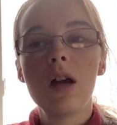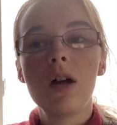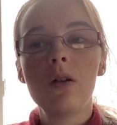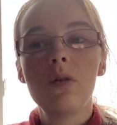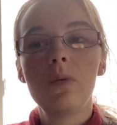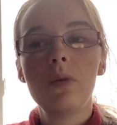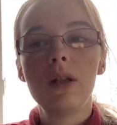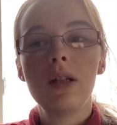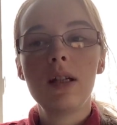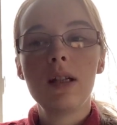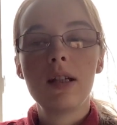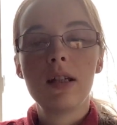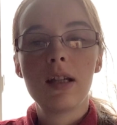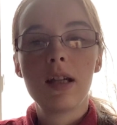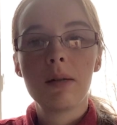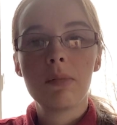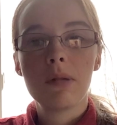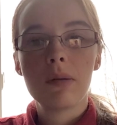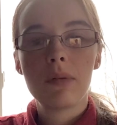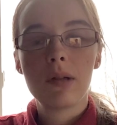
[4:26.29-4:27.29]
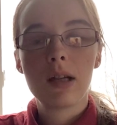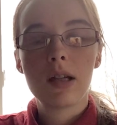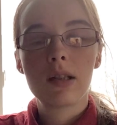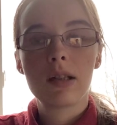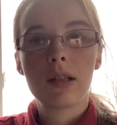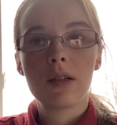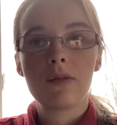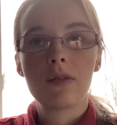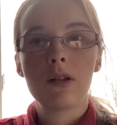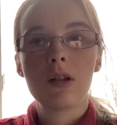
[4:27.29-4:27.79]
we didn't take mom and dad's
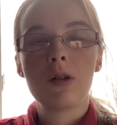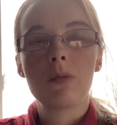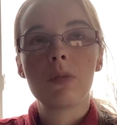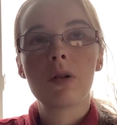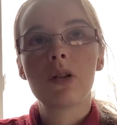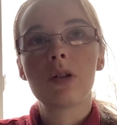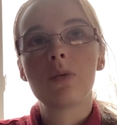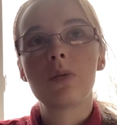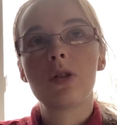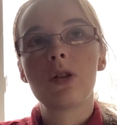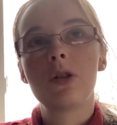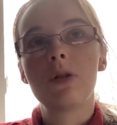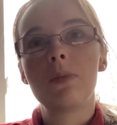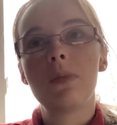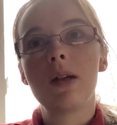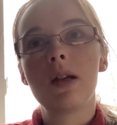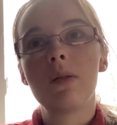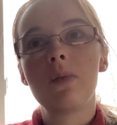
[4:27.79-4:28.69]
gift along because it was too big.